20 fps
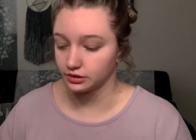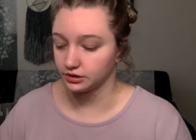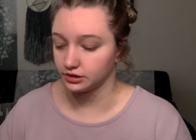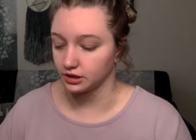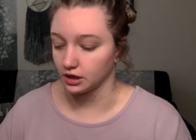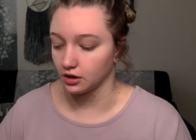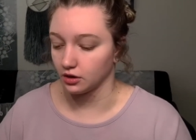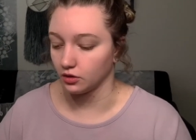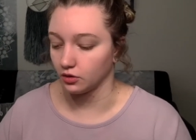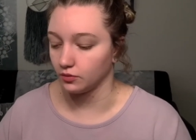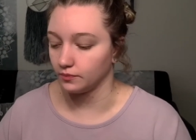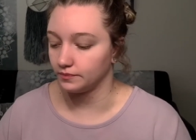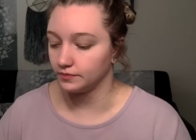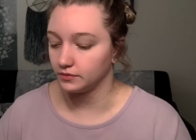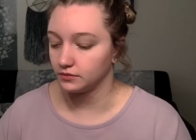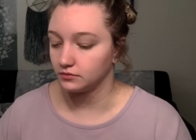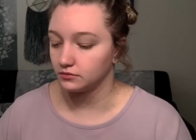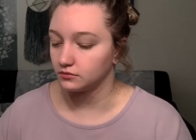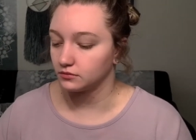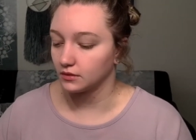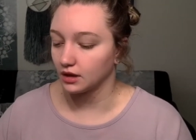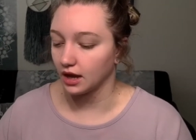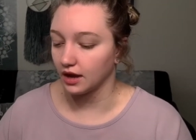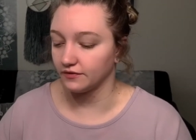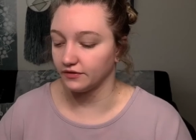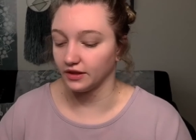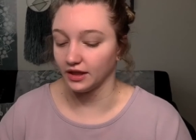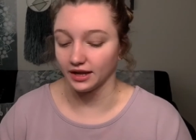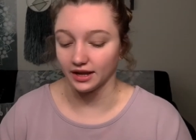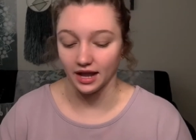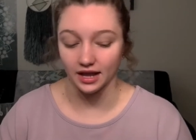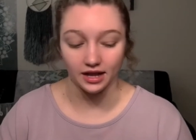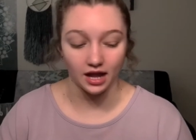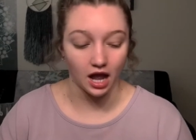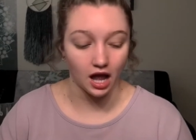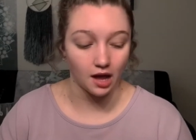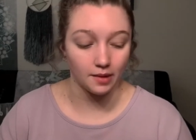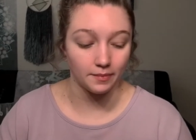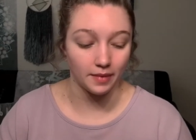So I feel like I got